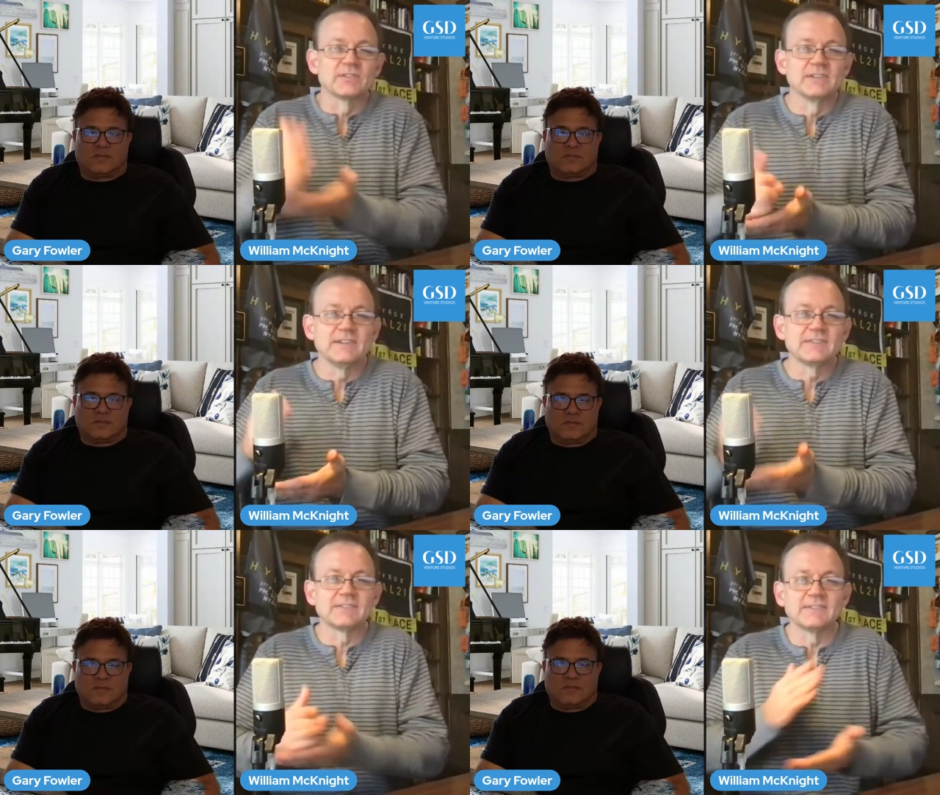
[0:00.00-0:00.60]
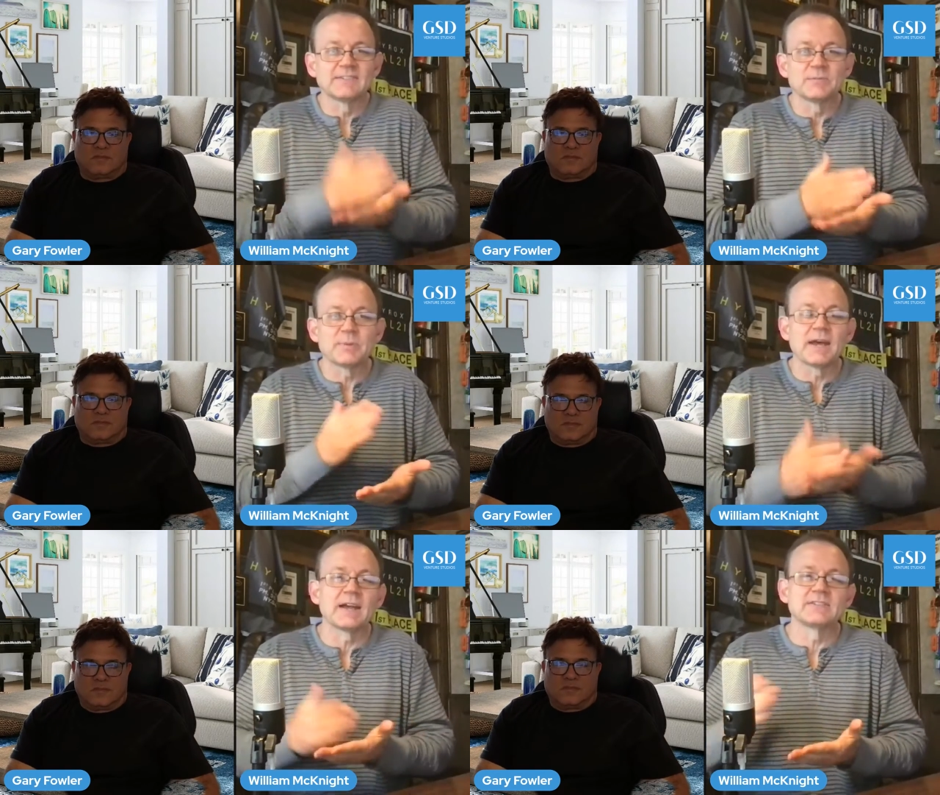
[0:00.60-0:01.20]
Speaker 1: releases and
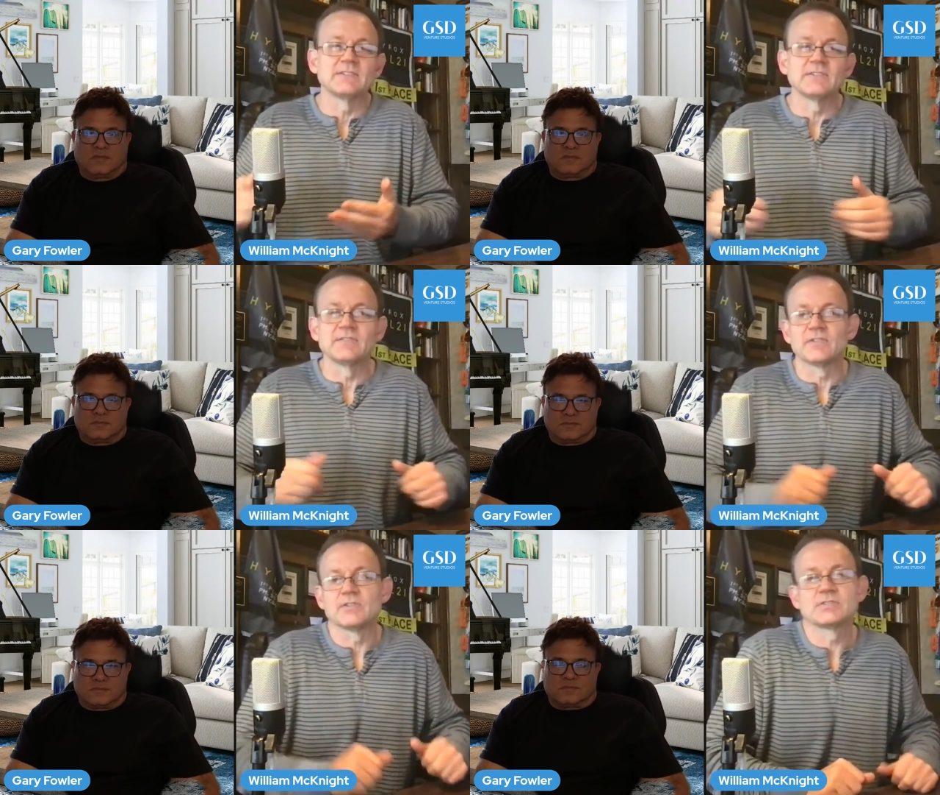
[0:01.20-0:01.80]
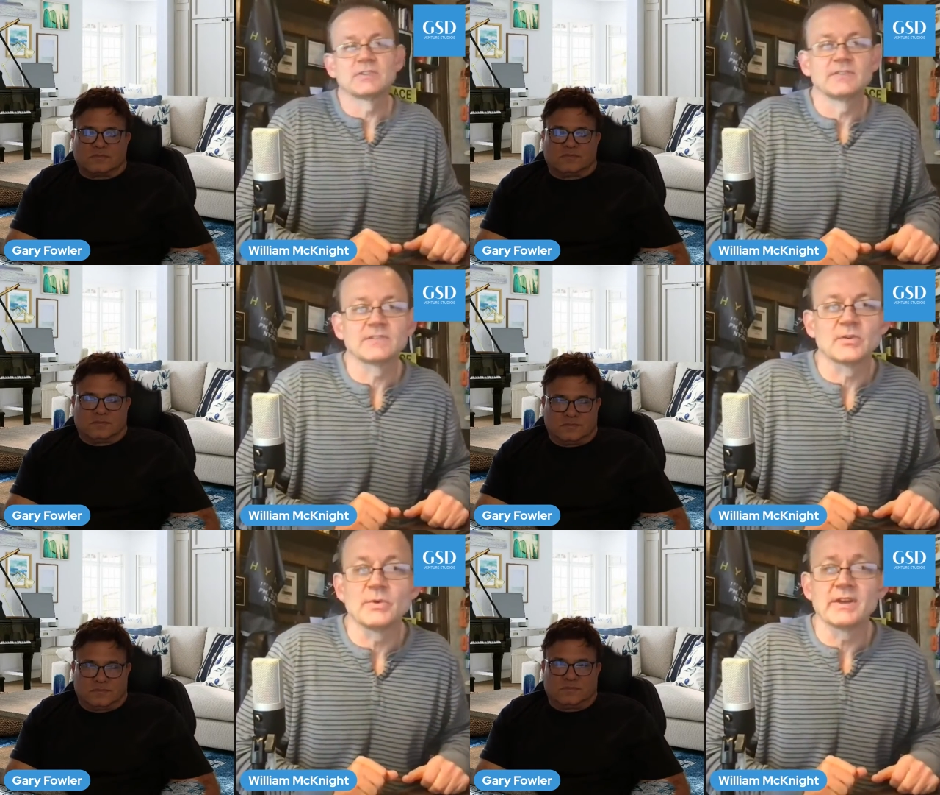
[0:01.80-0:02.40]
patches and versions.
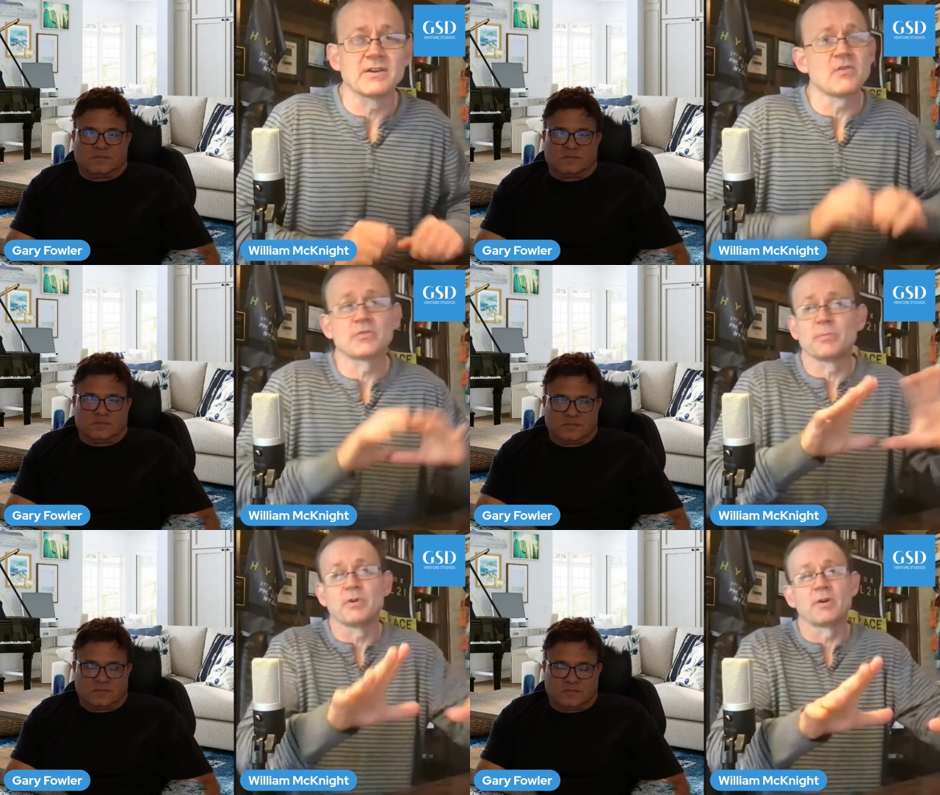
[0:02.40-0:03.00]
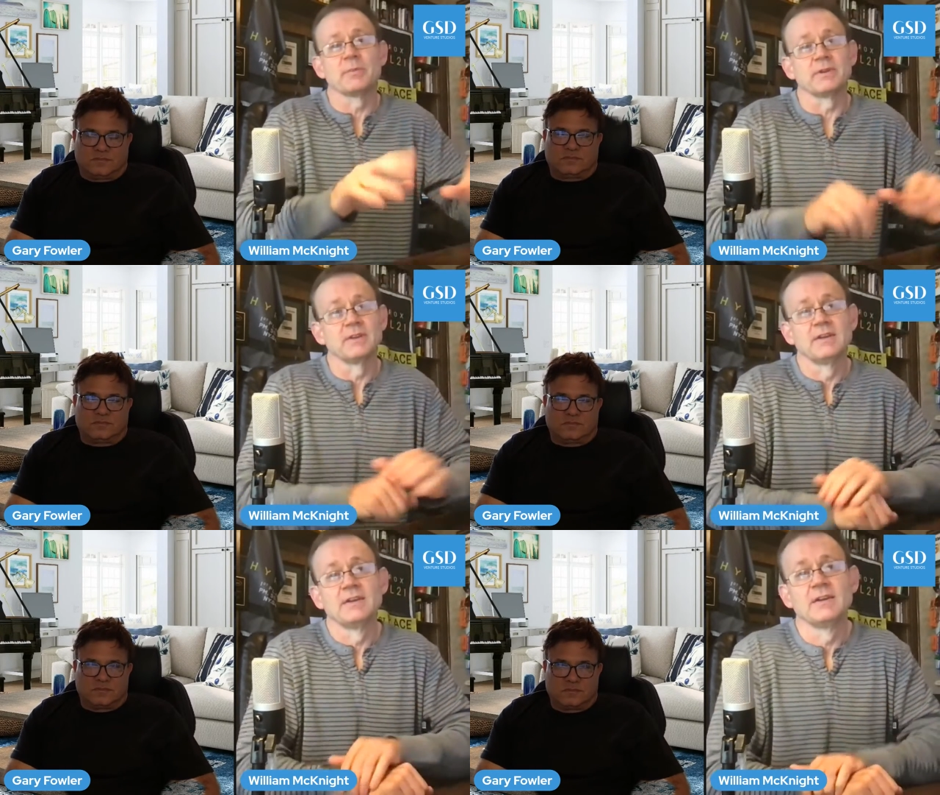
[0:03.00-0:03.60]
So we had a whole department
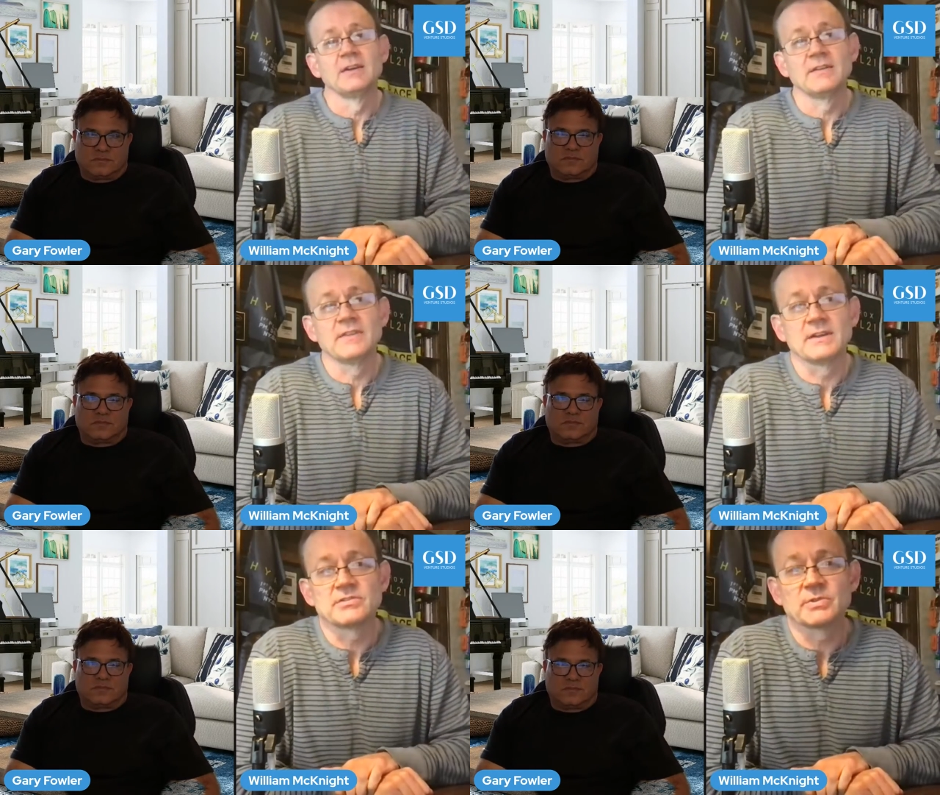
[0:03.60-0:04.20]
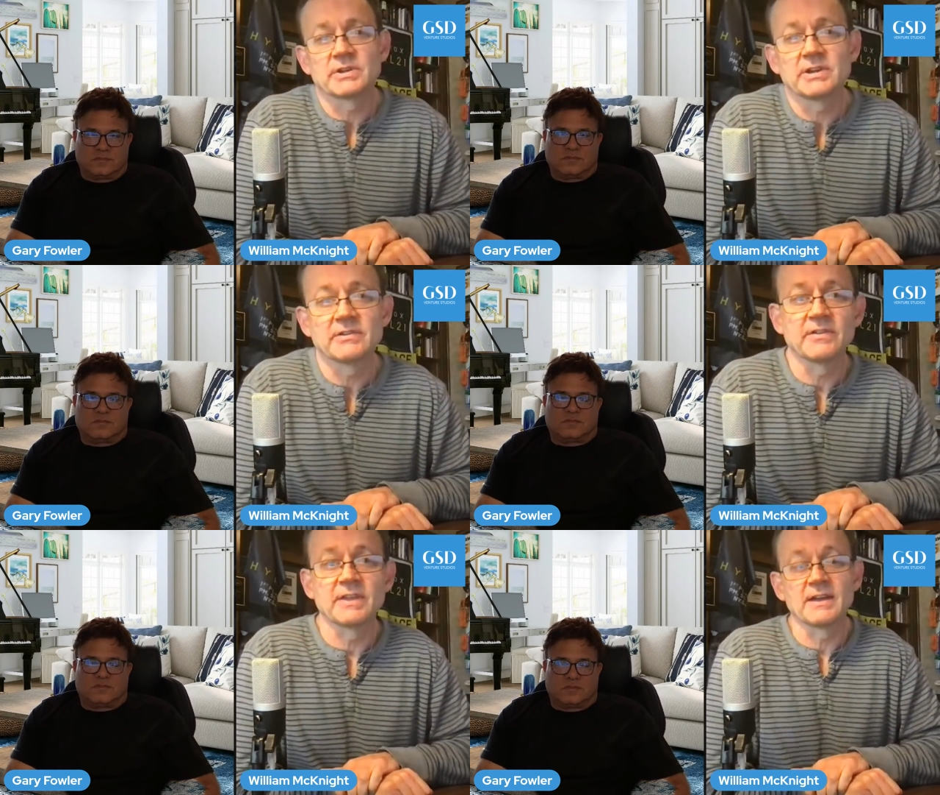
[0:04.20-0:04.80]
that took
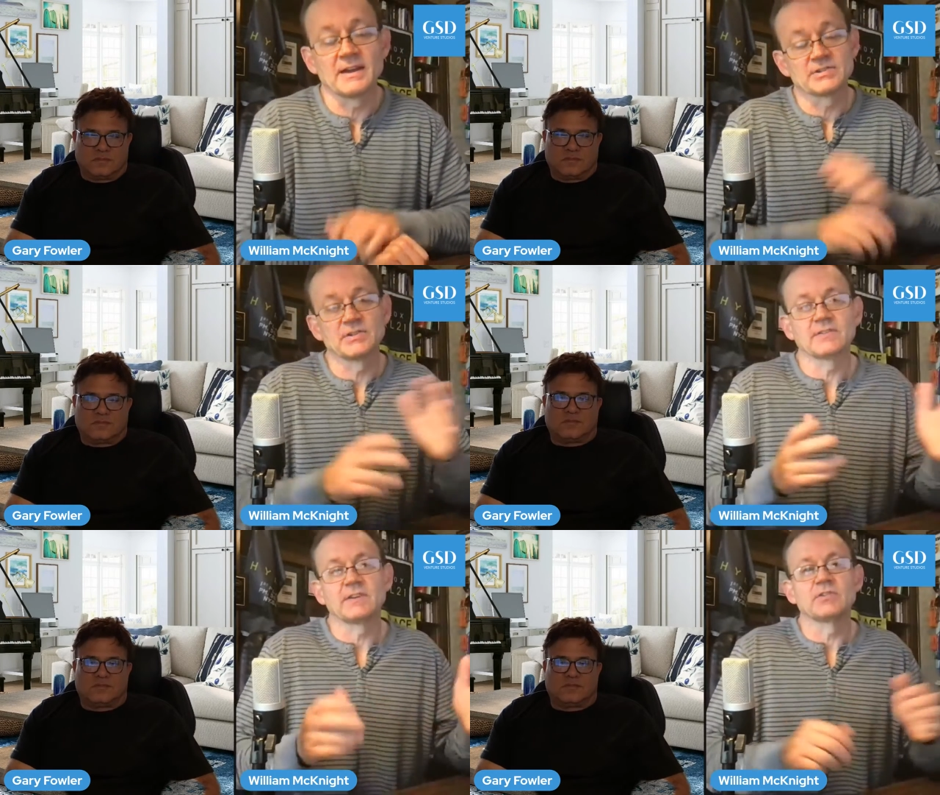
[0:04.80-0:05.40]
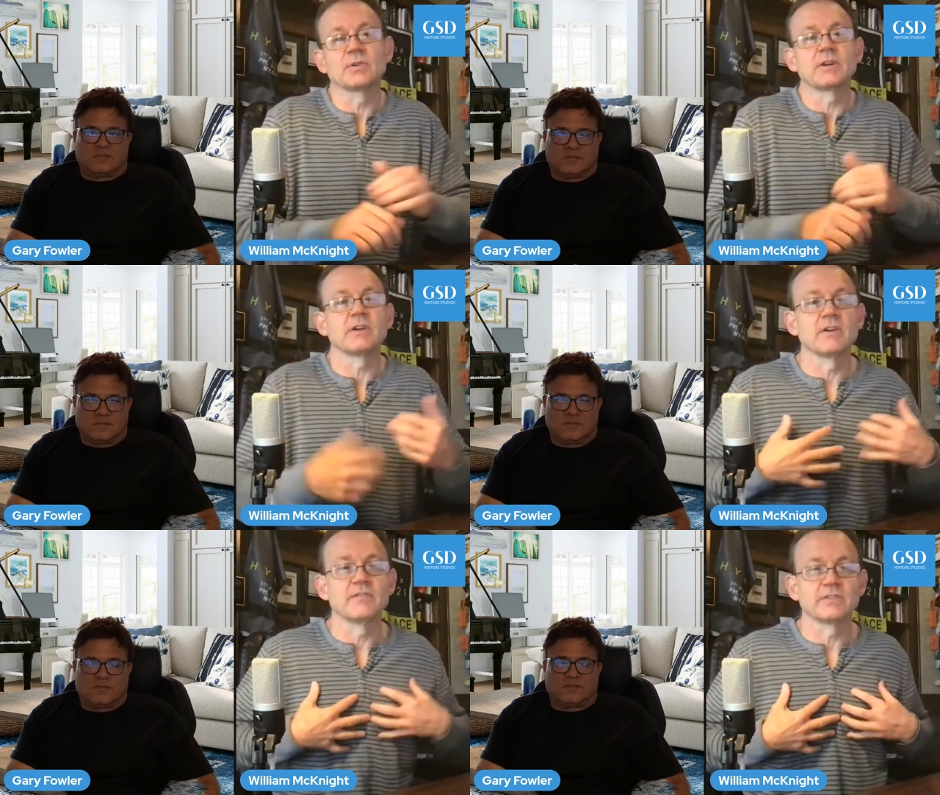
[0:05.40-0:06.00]
care of that. I shouldn't say took
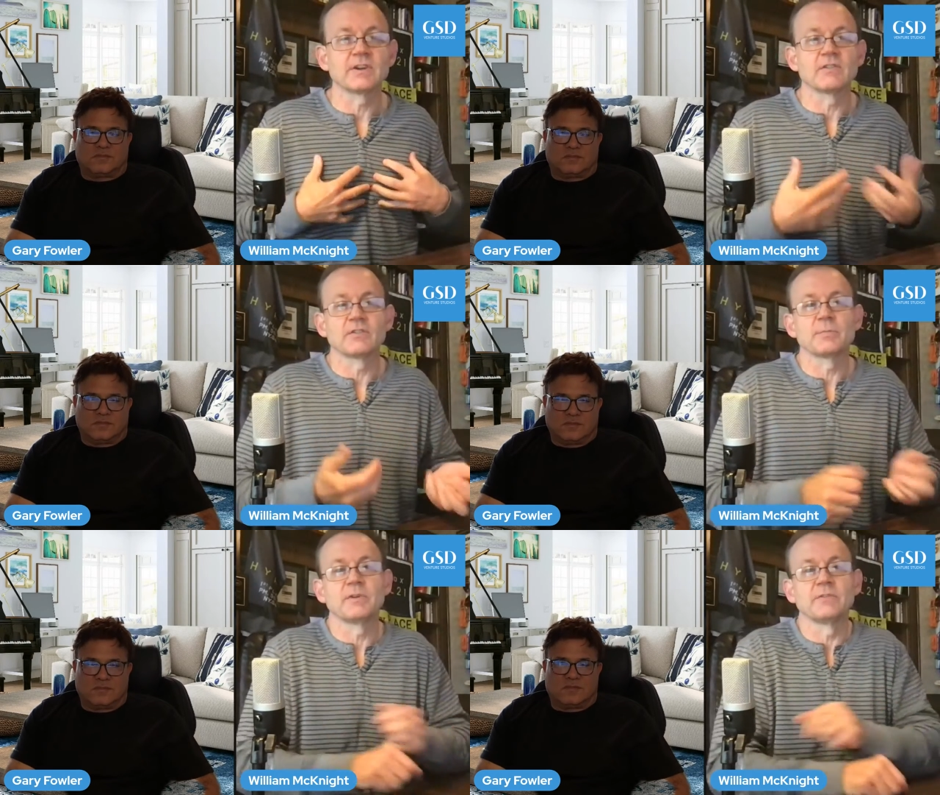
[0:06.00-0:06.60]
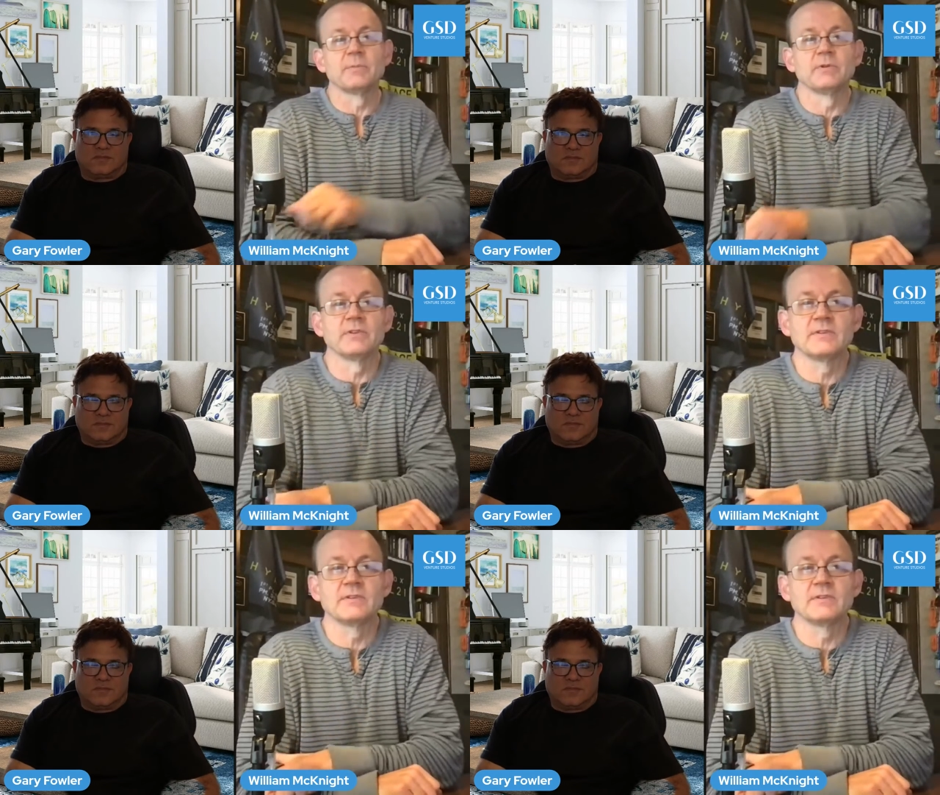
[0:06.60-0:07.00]
care of, it's our responsibility